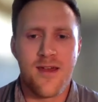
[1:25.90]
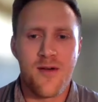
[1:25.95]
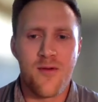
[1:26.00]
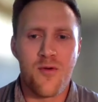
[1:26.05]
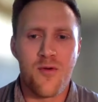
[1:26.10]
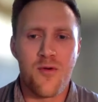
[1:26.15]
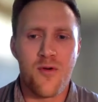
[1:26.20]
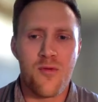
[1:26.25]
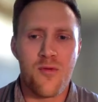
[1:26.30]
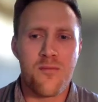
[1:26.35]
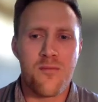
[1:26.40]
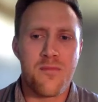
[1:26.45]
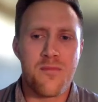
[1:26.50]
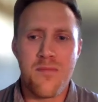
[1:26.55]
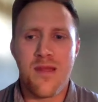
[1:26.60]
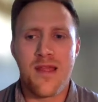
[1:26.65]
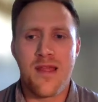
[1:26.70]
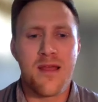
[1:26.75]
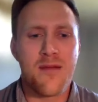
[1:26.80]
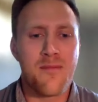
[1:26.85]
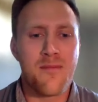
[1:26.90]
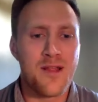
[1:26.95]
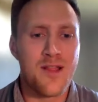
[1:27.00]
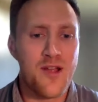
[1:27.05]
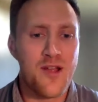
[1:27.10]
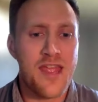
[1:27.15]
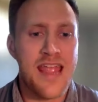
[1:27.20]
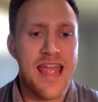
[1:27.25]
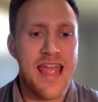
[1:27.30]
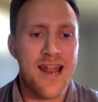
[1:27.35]
We'll be
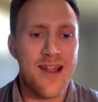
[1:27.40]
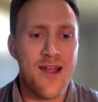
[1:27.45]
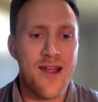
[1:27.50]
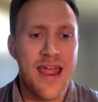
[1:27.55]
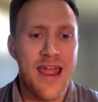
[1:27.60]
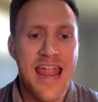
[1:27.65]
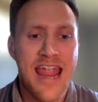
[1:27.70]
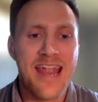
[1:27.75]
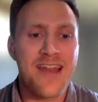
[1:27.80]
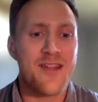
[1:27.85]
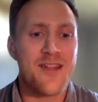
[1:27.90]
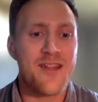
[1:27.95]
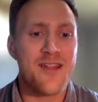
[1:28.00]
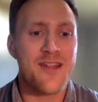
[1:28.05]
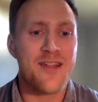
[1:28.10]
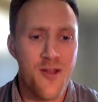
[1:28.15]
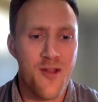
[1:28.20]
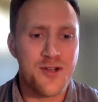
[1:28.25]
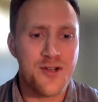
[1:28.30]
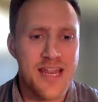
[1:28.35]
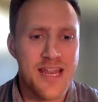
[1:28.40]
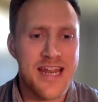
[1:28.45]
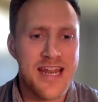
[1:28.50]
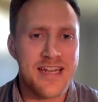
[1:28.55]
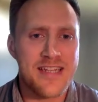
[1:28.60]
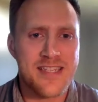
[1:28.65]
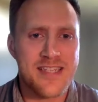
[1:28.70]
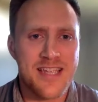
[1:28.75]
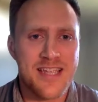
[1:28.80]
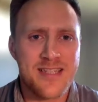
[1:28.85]
looking at handling larger
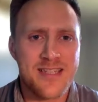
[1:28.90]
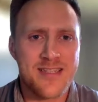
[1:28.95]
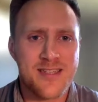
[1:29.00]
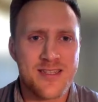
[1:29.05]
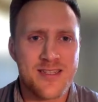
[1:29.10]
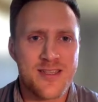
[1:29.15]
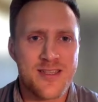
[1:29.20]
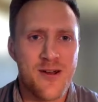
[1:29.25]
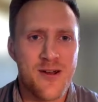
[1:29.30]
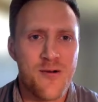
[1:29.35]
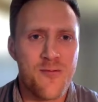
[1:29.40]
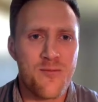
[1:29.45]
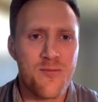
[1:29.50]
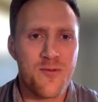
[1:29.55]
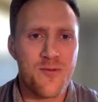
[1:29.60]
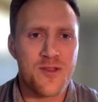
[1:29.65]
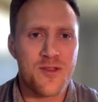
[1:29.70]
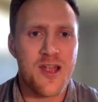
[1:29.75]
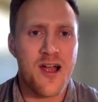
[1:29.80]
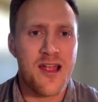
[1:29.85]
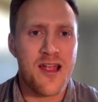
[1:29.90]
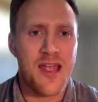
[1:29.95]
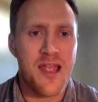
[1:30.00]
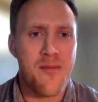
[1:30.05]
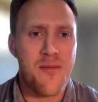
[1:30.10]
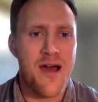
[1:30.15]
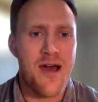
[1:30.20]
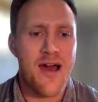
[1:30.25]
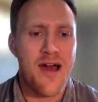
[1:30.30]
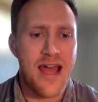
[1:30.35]
data sets. So we're talking
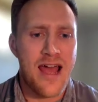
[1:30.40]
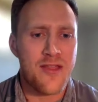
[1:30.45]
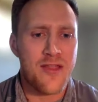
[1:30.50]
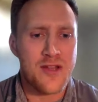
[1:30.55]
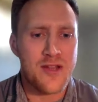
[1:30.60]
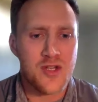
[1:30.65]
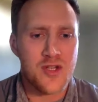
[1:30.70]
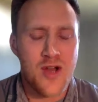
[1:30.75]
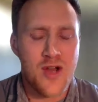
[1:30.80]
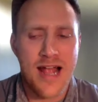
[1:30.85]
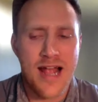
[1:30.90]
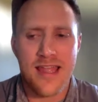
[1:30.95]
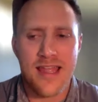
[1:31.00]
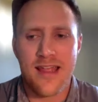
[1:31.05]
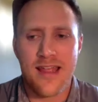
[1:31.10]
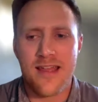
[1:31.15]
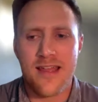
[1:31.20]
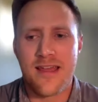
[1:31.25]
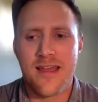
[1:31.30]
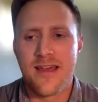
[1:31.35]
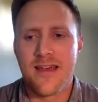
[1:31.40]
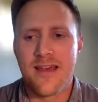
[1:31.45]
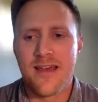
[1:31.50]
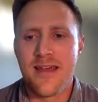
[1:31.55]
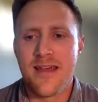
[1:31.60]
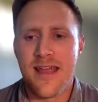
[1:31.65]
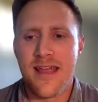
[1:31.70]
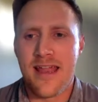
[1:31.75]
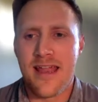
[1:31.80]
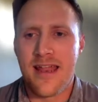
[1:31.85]
about athlete tracking,
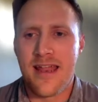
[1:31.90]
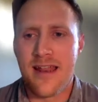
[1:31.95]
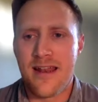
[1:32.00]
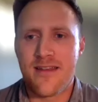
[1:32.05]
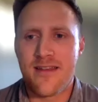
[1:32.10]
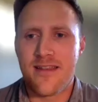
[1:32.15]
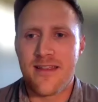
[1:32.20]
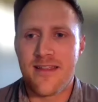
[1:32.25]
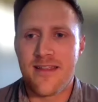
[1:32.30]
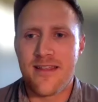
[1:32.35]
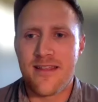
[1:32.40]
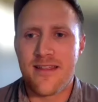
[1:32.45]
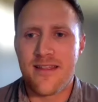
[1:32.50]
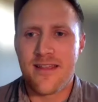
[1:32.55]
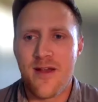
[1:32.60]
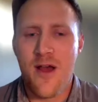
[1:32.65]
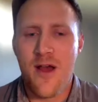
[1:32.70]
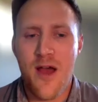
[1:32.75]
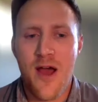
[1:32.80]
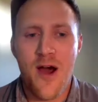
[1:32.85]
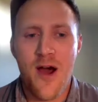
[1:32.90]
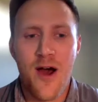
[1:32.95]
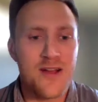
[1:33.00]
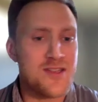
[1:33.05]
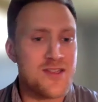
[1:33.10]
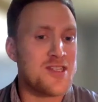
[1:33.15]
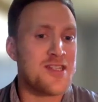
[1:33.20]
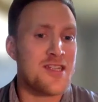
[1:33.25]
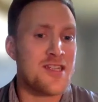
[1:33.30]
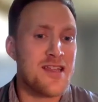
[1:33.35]
and
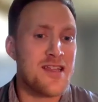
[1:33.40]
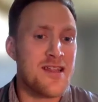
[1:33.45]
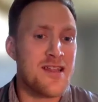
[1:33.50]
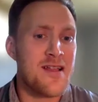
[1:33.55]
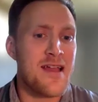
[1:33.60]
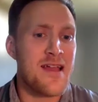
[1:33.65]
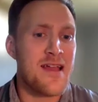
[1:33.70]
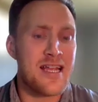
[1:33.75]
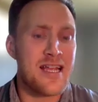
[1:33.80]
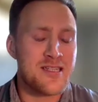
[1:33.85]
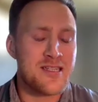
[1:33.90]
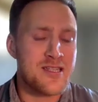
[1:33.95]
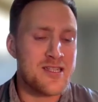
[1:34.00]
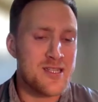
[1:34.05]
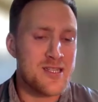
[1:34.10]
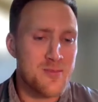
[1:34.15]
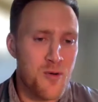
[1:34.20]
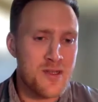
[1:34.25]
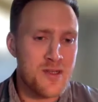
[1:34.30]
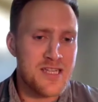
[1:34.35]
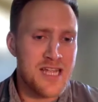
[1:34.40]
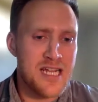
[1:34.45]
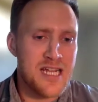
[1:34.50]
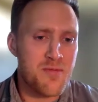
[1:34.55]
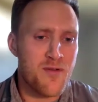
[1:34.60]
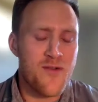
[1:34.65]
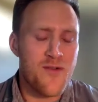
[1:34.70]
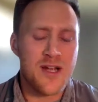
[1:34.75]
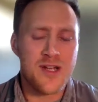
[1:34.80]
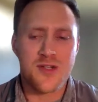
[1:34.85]
us as sports science
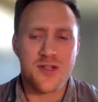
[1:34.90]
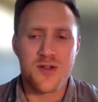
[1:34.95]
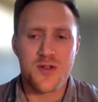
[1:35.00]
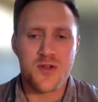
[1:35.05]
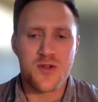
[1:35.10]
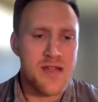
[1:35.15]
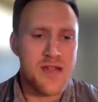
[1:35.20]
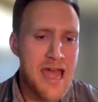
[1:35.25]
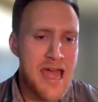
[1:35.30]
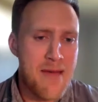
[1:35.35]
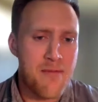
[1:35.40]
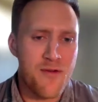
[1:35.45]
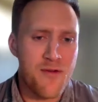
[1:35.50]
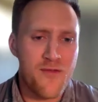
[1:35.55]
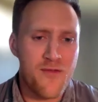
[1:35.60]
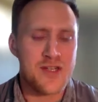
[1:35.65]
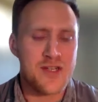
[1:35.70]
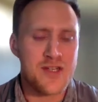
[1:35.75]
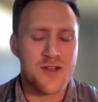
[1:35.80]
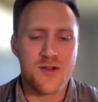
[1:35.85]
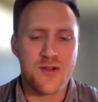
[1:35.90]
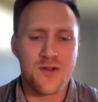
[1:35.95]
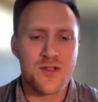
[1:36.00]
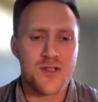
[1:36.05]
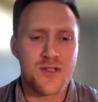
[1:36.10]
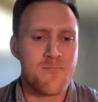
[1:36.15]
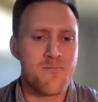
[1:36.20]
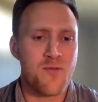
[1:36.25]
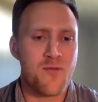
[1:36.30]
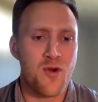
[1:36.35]
professionals, rehab
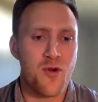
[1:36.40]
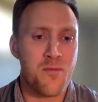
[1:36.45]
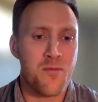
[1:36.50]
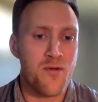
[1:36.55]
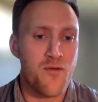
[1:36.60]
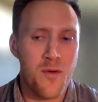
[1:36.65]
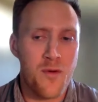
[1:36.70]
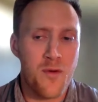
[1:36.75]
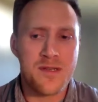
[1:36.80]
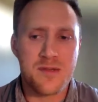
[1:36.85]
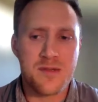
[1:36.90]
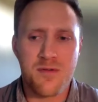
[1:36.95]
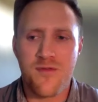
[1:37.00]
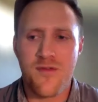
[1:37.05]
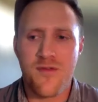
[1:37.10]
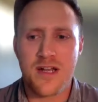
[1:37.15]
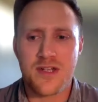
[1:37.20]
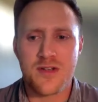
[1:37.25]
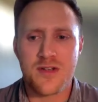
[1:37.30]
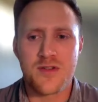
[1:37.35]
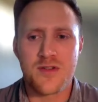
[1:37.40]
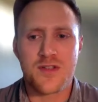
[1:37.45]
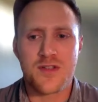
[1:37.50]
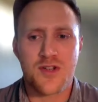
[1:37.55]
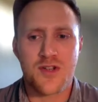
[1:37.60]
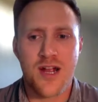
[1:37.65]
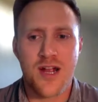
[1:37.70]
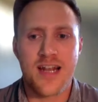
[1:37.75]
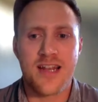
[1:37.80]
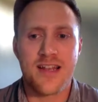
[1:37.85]
professionals, or performance professionals
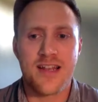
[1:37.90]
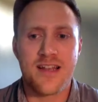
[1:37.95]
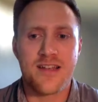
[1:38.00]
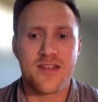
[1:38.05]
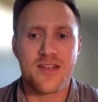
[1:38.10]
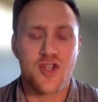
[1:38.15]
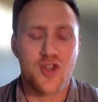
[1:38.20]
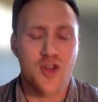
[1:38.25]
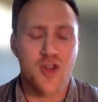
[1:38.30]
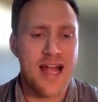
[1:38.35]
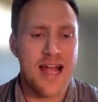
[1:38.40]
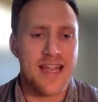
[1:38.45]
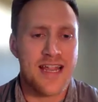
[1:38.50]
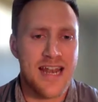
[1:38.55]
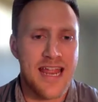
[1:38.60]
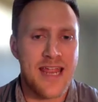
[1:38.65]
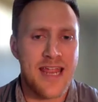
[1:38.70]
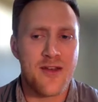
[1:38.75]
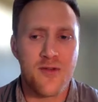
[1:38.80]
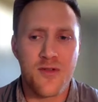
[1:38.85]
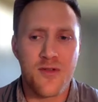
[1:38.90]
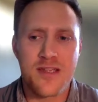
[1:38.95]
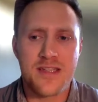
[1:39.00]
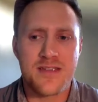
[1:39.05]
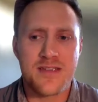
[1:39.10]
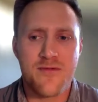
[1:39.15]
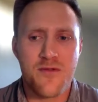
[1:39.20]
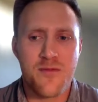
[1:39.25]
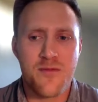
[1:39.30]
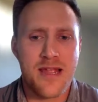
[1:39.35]
trying to track and handle this
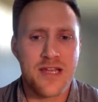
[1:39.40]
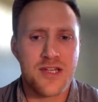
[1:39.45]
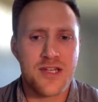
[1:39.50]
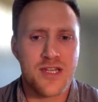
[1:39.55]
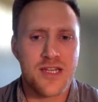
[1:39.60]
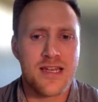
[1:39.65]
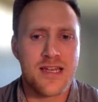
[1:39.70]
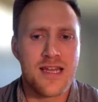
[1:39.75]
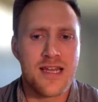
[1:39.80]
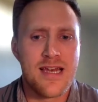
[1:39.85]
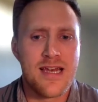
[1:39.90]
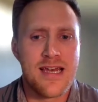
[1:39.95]
information.